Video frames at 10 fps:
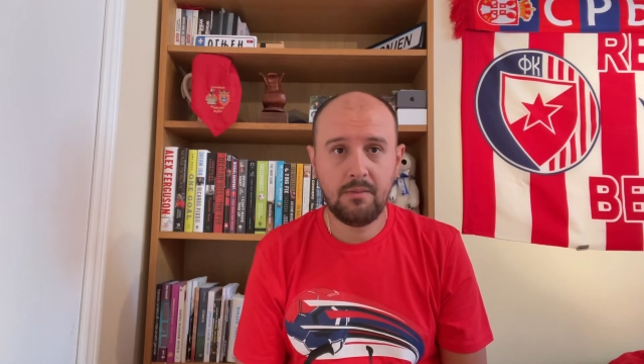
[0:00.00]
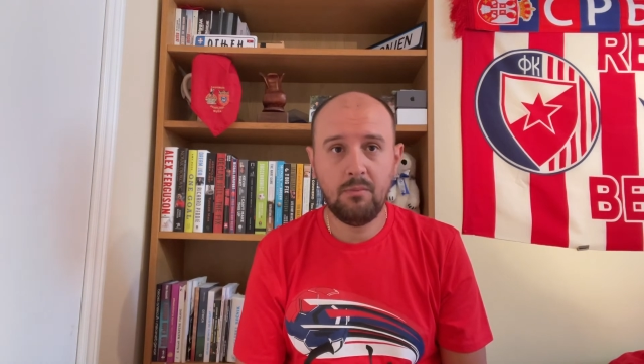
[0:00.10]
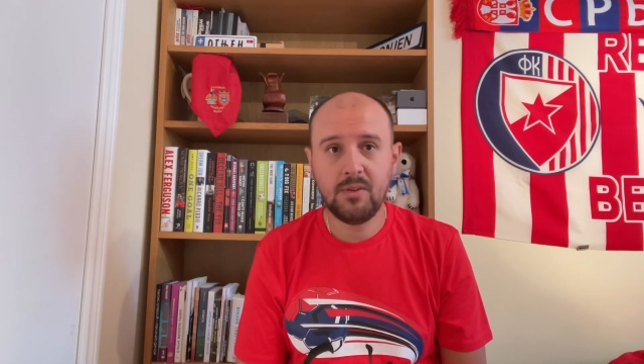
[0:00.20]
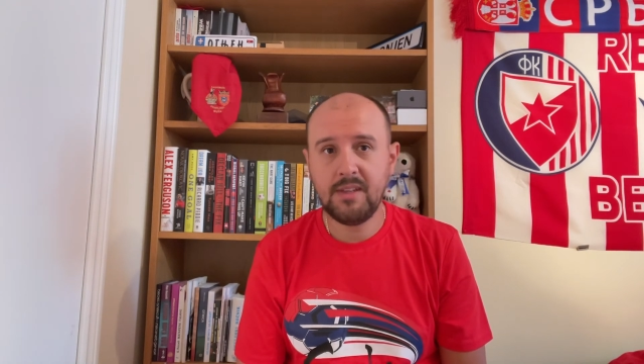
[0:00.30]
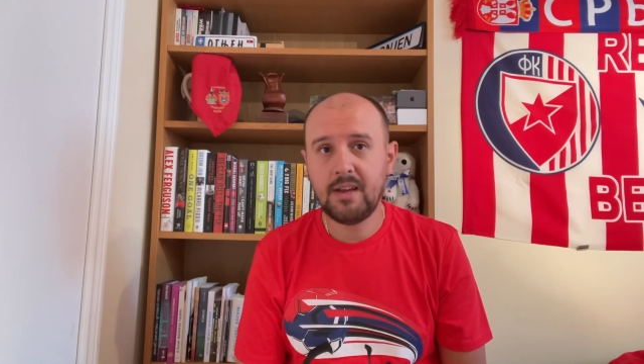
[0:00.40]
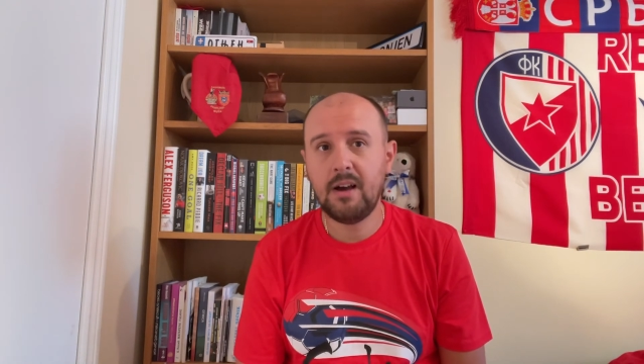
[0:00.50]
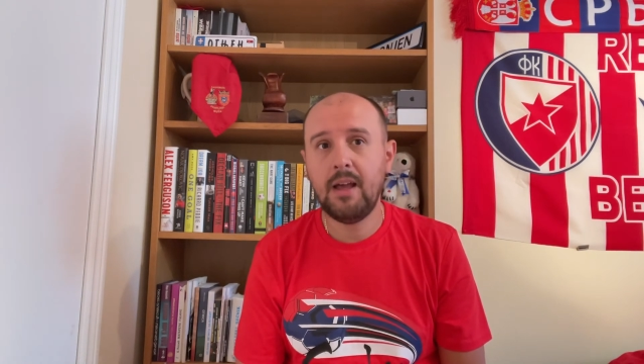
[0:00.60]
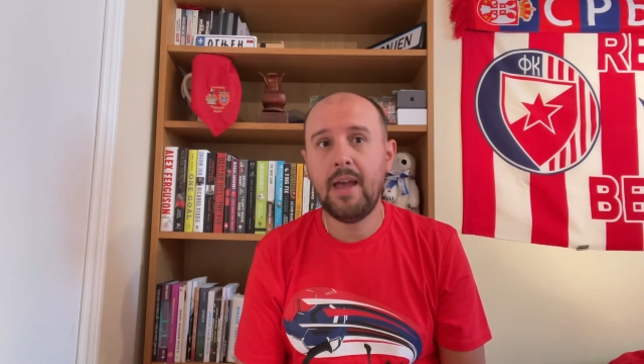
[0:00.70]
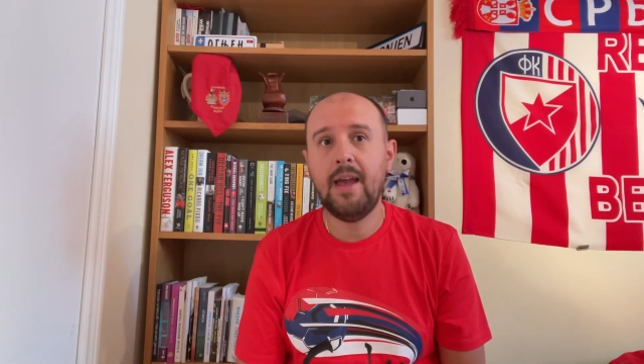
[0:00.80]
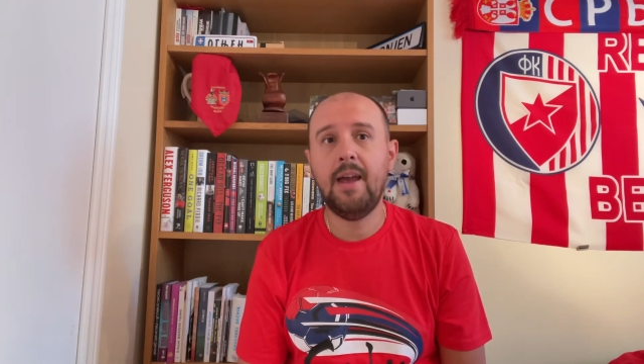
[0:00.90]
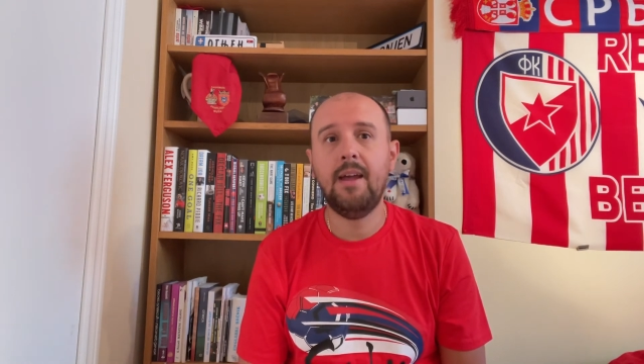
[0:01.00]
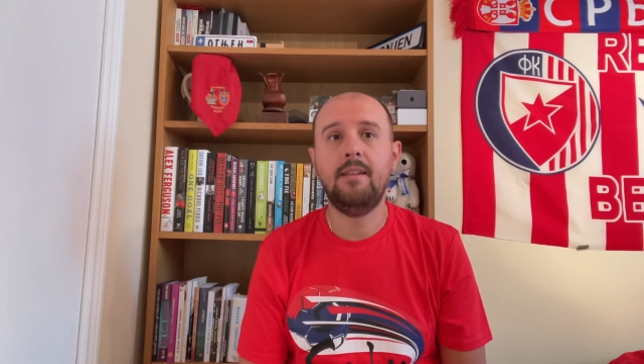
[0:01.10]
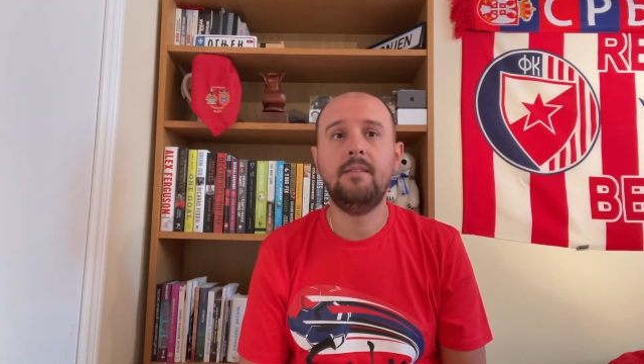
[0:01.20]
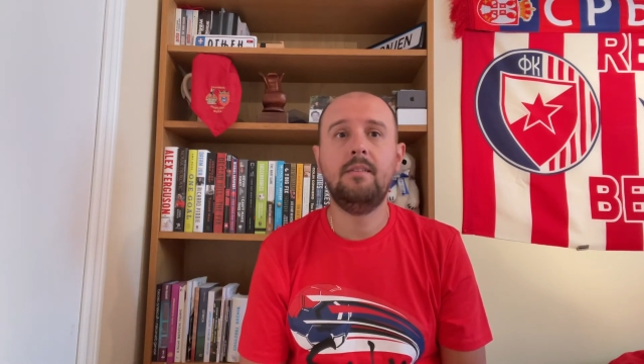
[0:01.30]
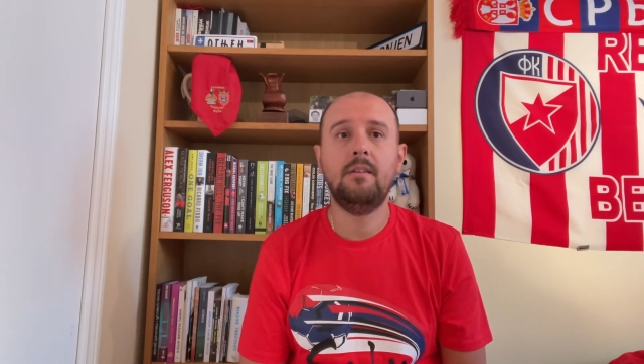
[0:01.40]
Motika
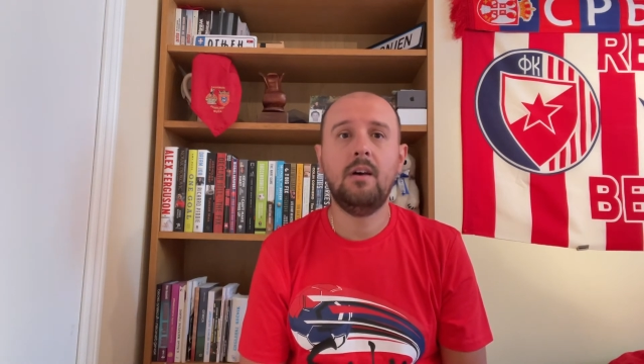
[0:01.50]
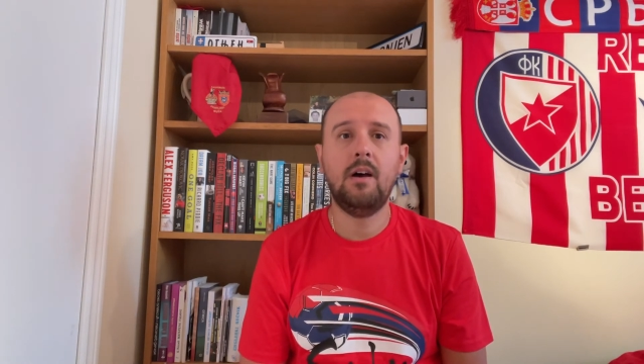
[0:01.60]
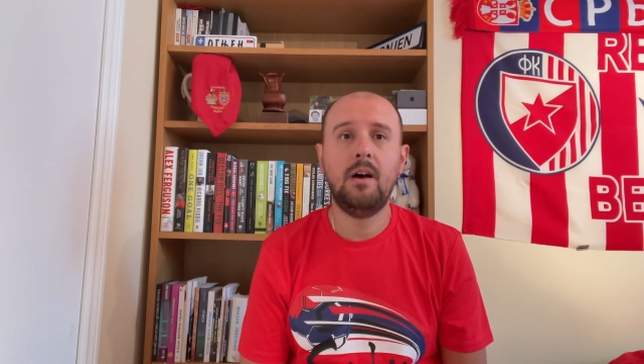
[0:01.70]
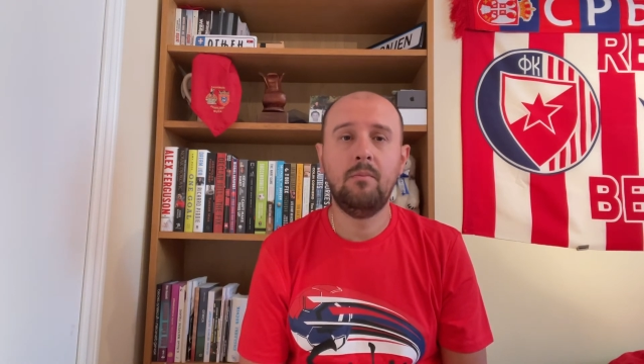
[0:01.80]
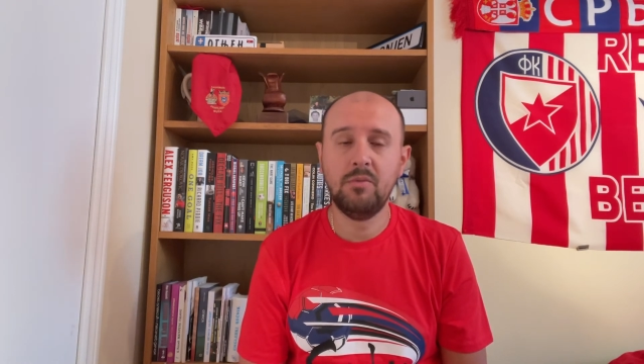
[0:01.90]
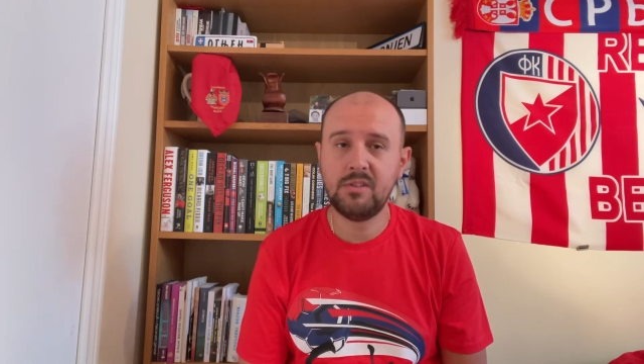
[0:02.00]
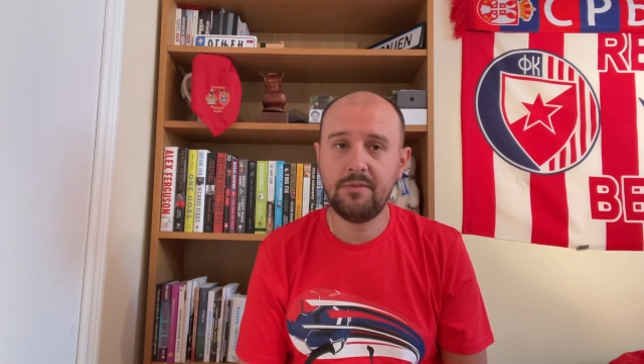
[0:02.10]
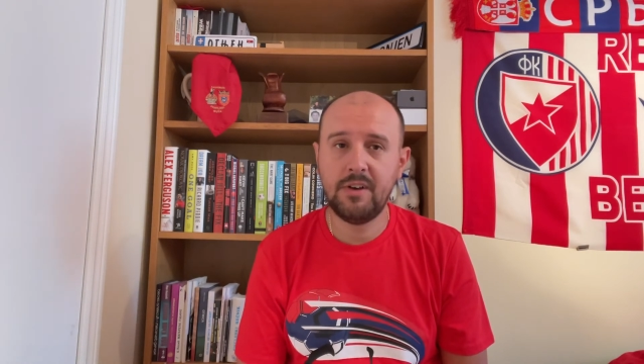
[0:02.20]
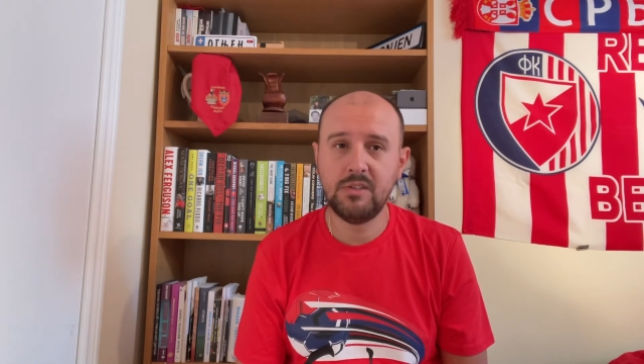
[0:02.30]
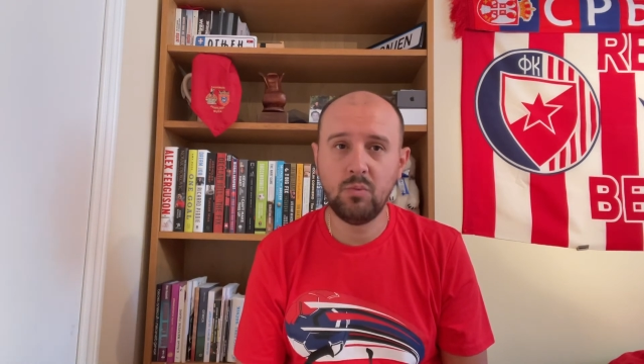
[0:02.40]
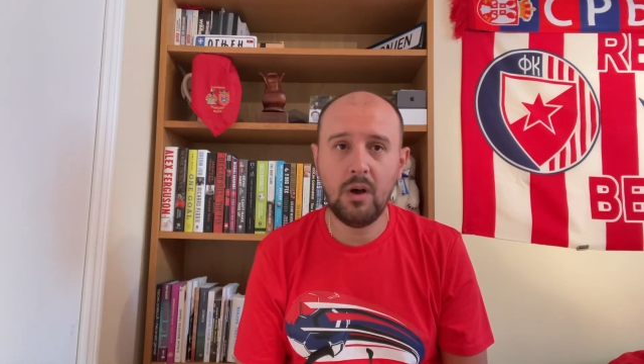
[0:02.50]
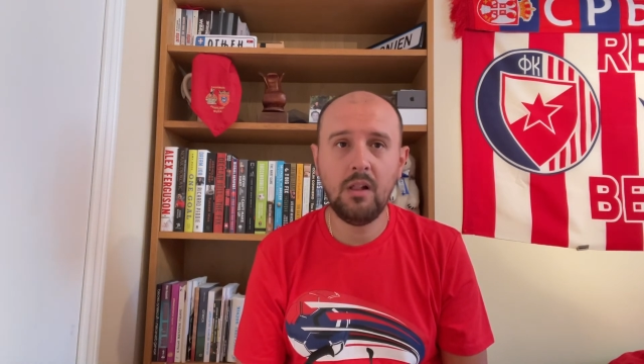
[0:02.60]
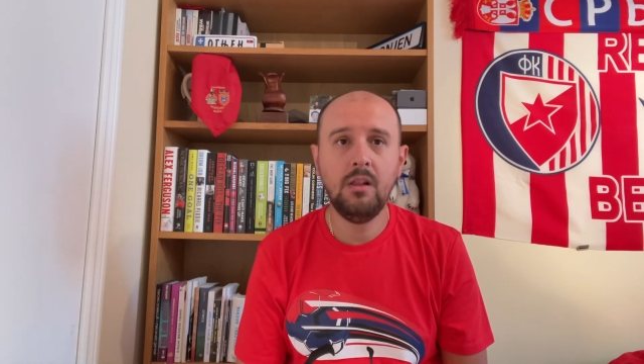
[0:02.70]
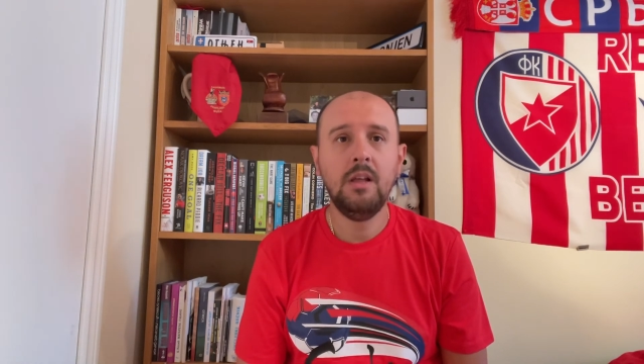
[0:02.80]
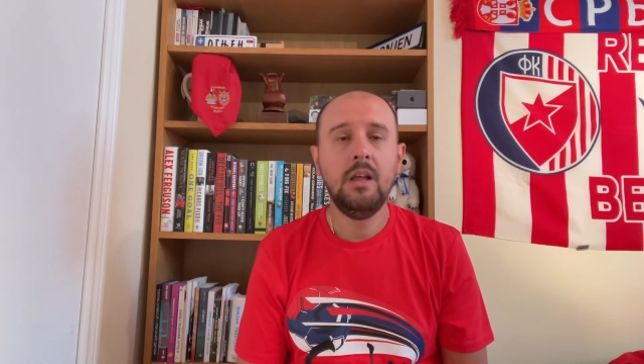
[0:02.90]
and uh, Mustafa as well.